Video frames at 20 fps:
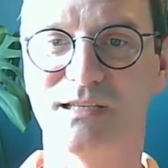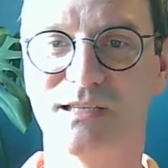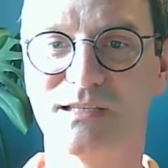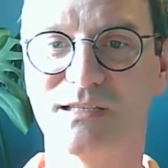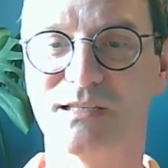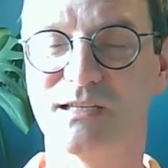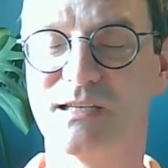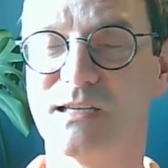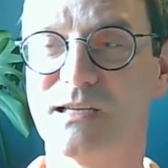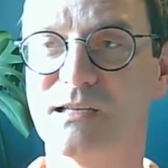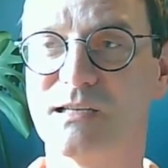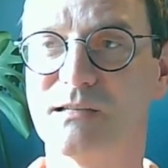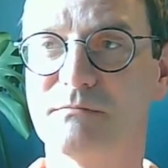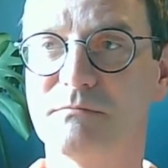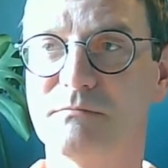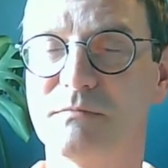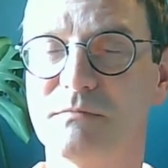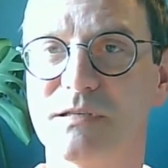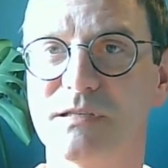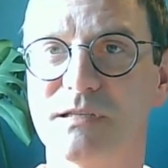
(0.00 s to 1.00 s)
isn't it?
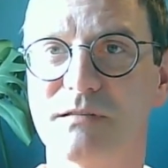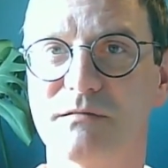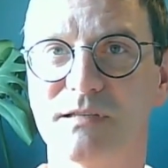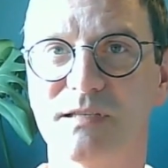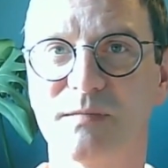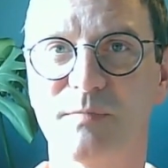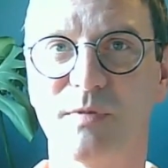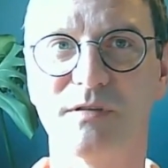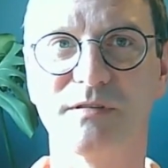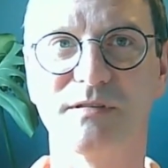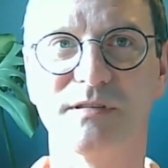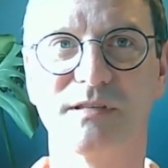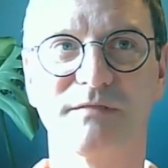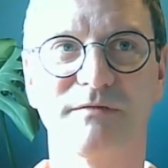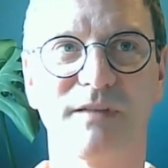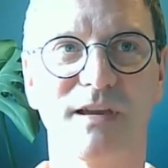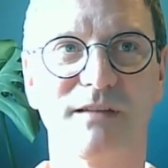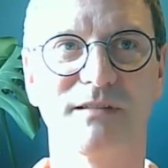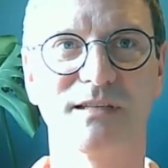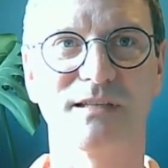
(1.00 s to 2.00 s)
And so I suppose there's
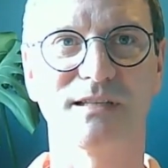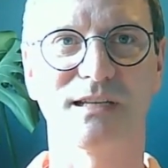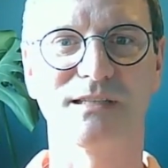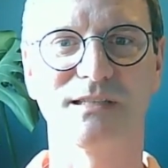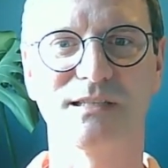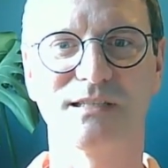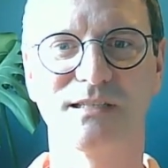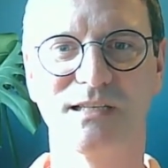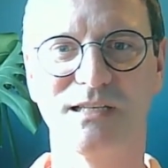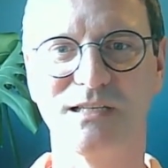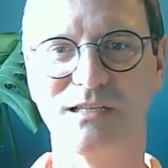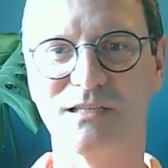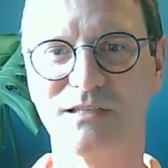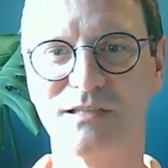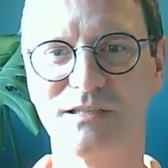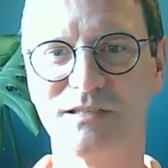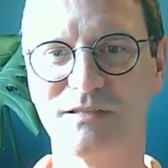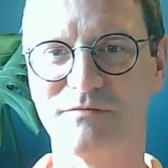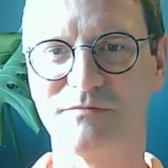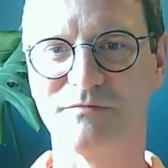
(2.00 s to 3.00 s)
various
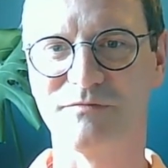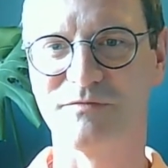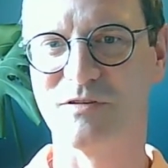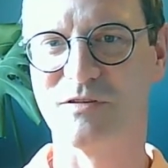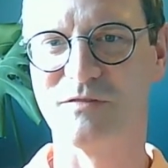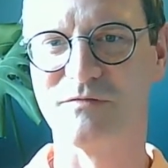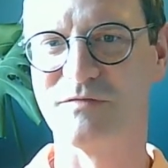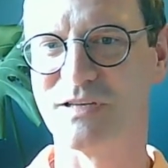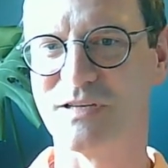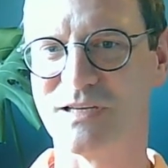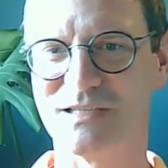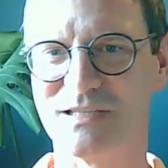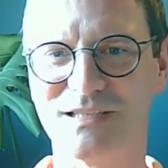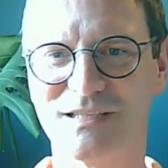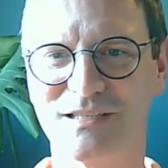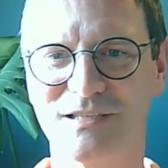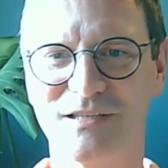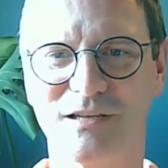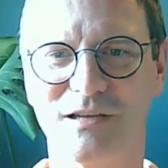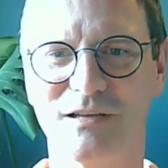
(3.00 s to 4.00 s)
antecedents of
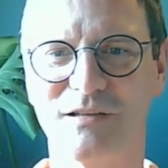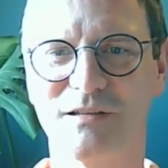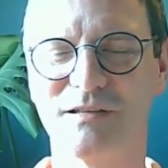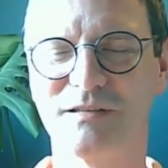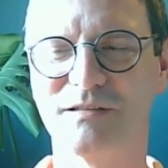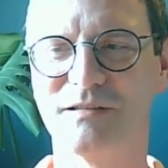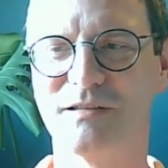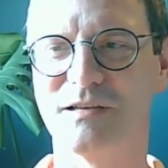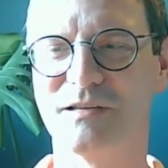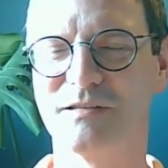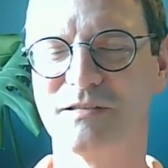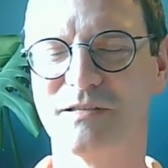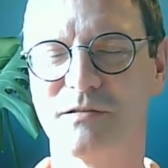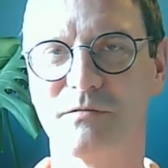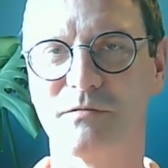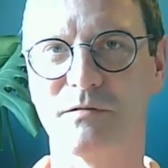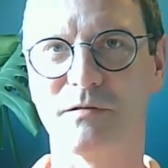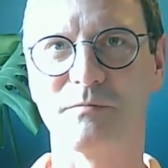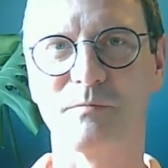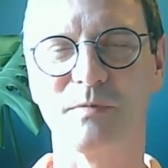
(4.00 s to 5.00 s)
this,
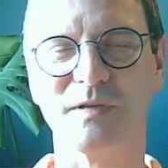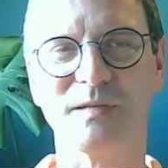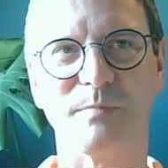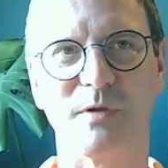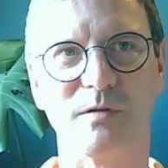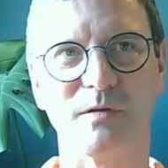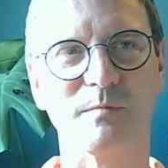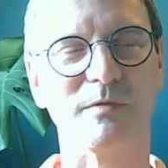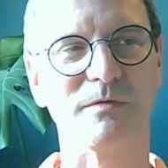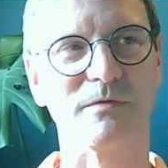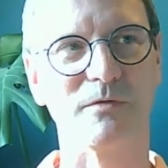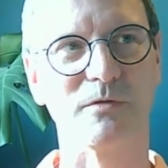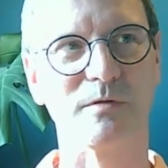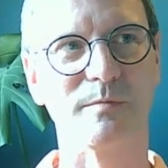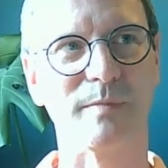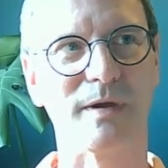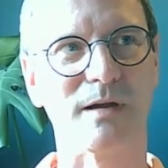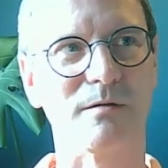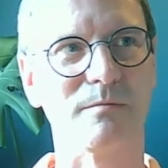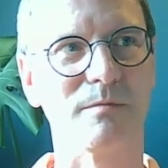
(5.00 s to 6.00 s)
so we spoke before
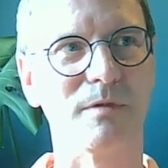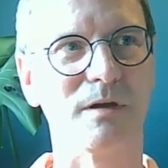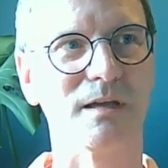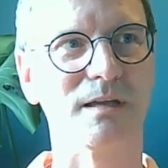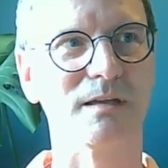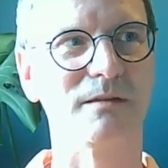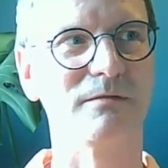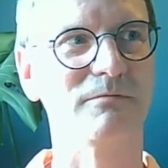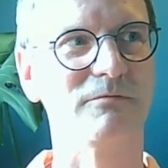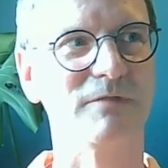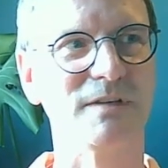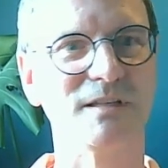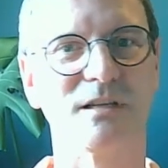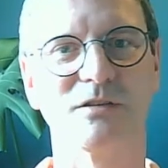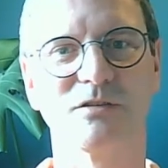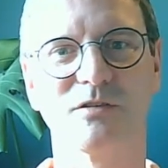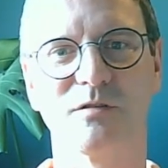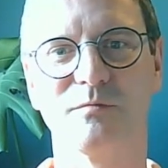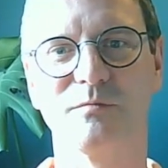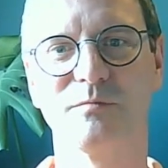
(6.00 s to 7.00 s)
about my
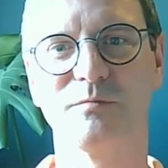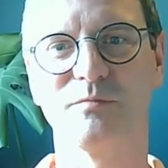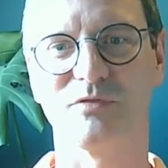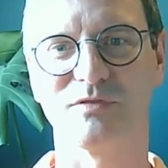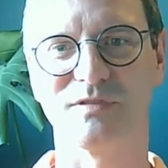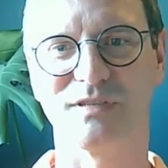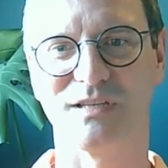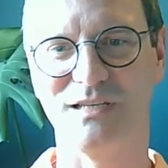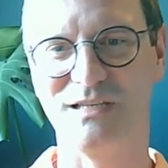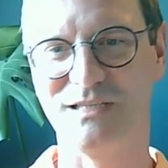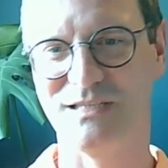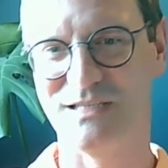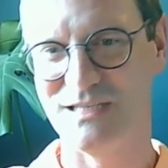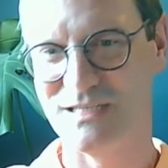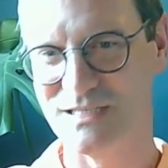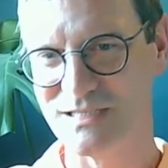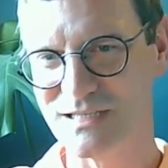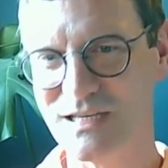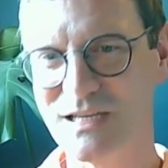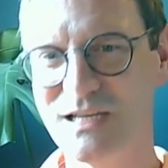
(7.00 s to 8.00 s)
research on
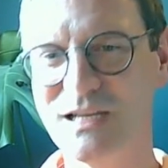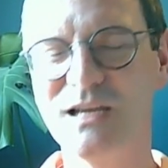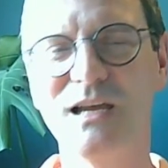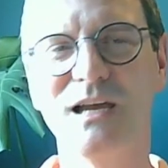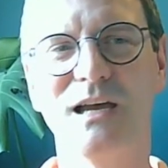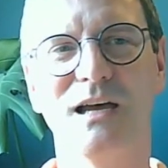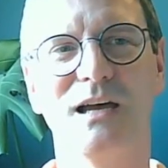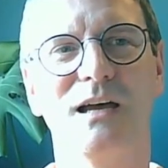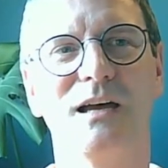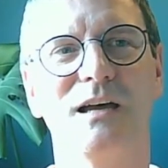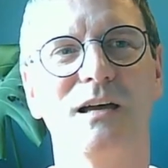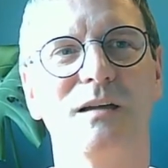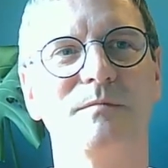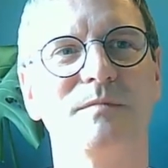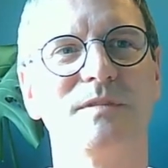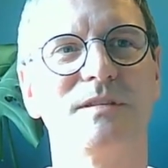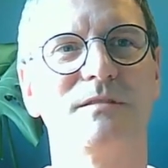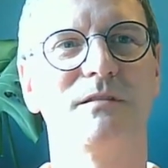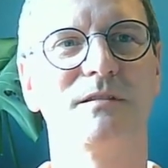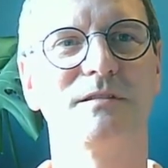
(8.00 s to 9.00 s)
prostheses.
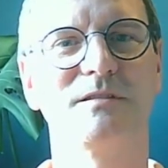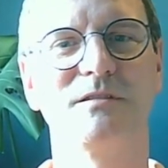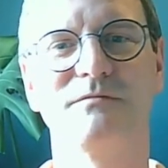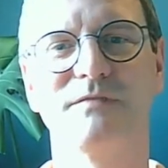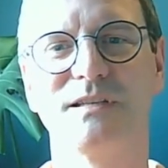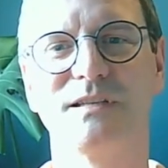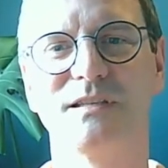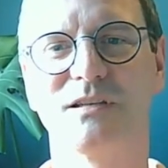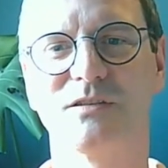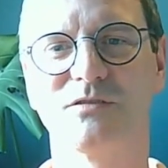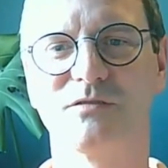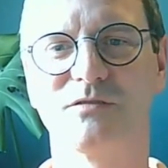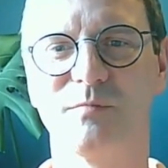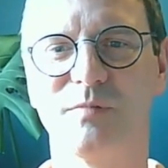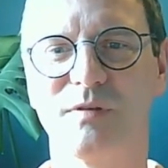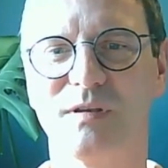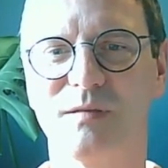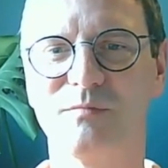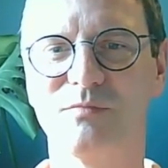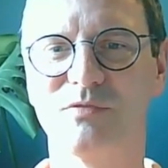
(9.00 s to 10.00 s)
So I do research on
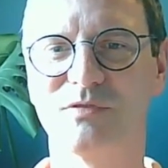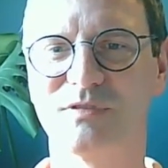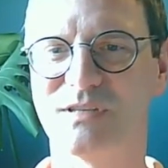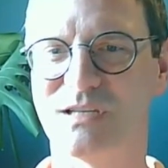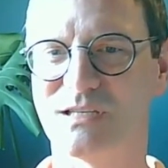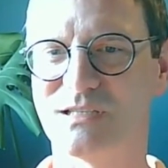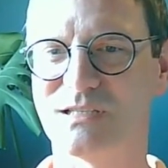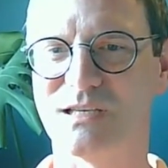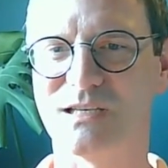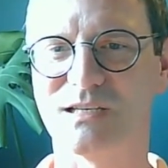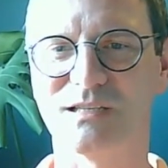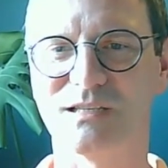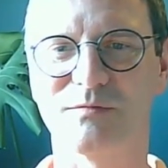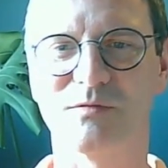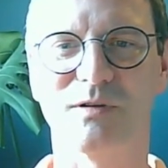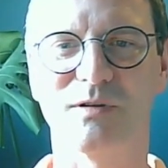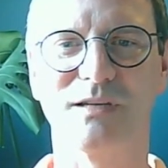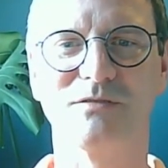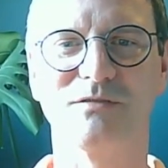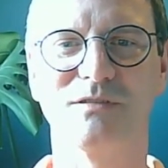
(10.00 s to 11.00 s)
upper limb prosthetics. I'm
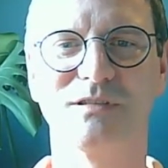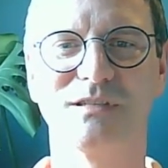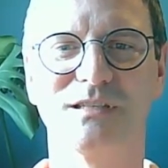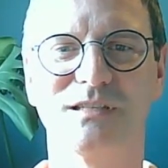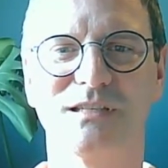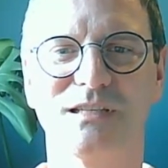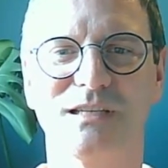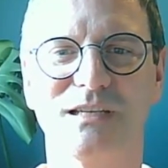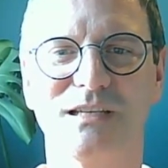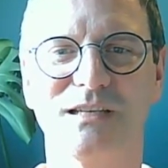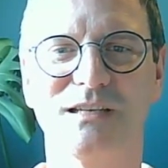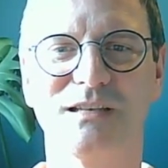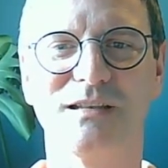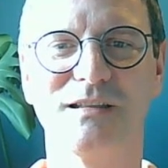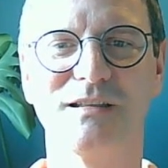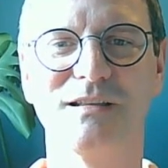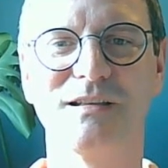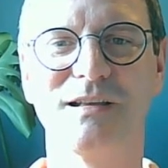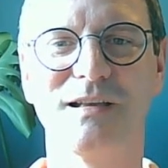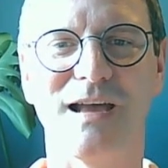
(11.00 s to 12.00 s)
quite interested
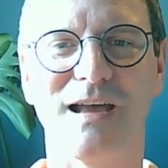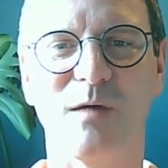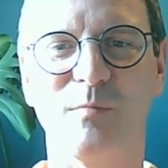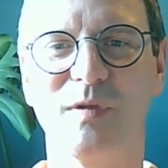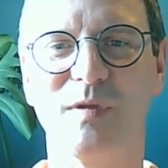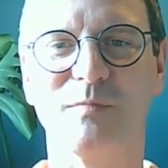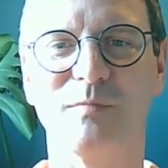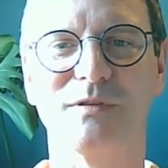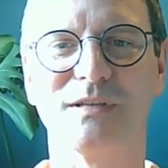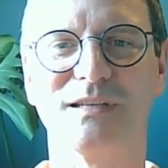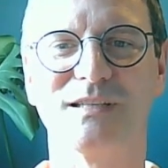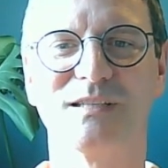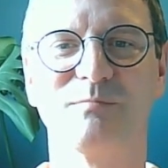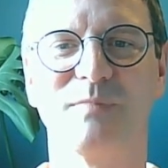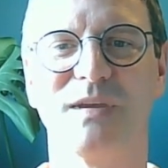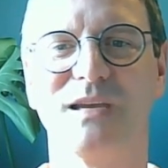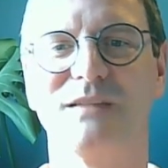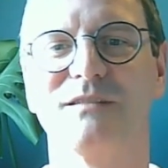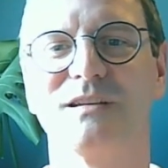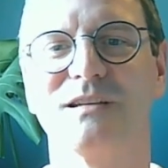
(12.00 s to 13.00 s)
in how people
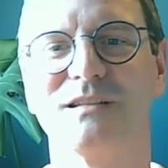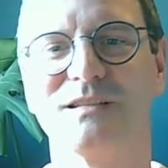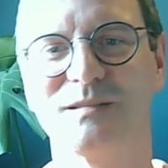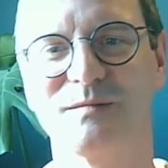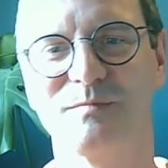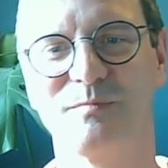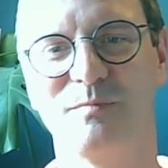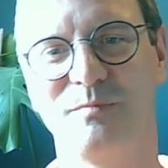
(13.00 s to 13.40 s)
experience